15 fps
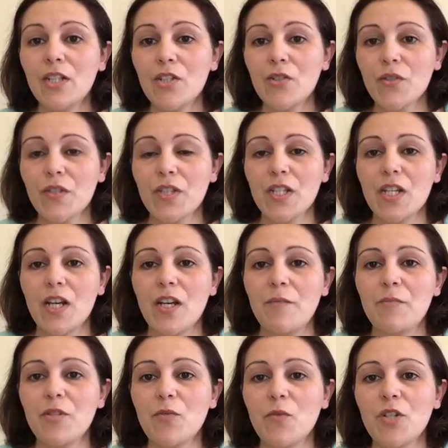took the
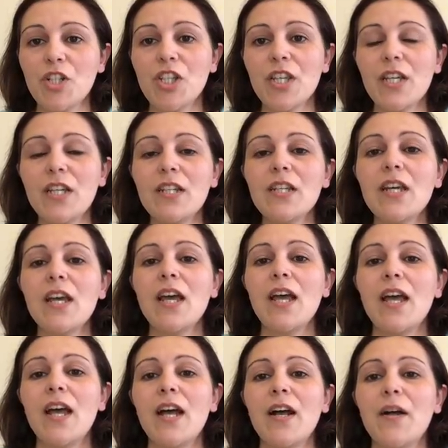time to watch that.
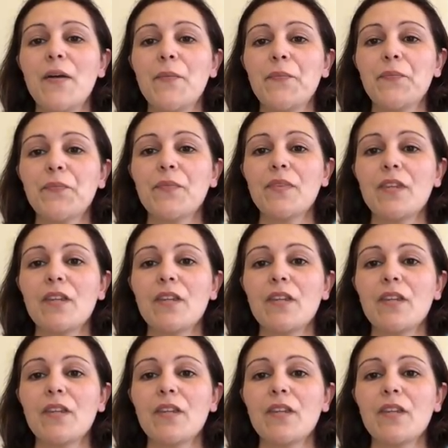I